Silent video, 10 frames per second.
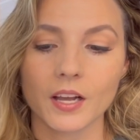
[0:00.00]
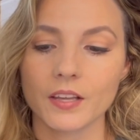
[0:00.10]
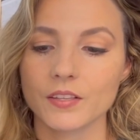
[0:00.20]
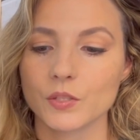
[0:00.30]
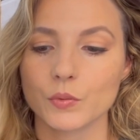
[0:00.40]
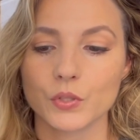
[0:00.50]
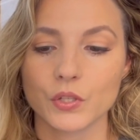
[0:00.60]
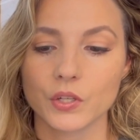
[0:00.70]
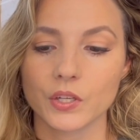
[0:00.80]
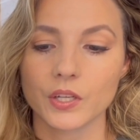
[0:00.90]
This one
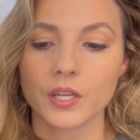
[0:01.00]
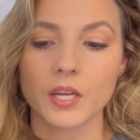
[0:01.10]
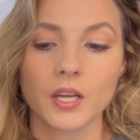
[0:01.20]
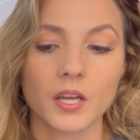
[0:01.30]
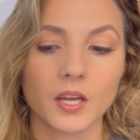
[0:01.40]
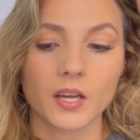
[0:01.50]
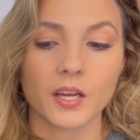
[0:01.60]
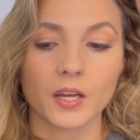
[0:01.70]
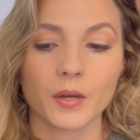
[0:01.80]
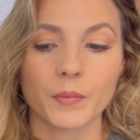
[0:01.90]
took
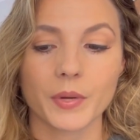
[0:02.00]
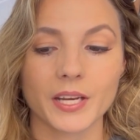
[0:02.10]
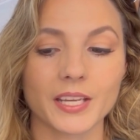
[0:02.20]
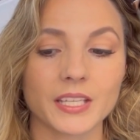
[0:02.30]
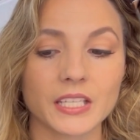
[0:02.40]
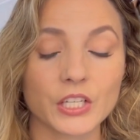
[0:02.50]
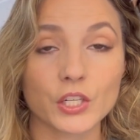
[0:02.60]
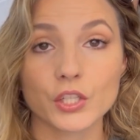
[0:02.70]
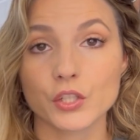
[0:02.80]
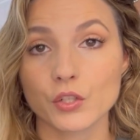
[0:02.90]
about a year
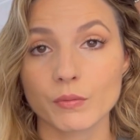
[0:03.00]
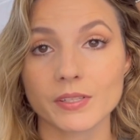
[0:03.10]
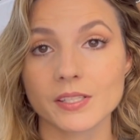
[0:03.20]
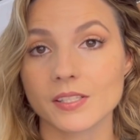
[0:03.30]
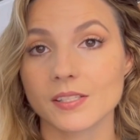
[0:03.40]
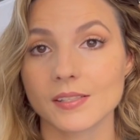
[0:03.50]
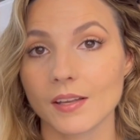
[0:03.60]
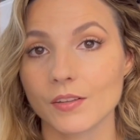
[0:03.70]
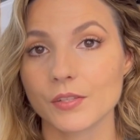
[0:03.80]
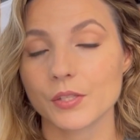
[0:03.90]
and 2 months to
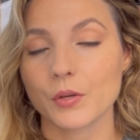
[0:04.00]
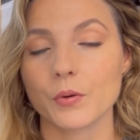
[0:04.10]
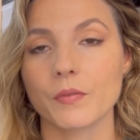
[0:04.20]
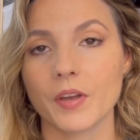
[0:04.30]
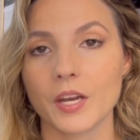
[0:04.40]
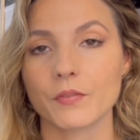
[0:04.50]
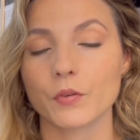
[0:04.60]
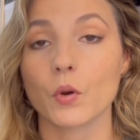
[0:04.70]
sell, so I've had it for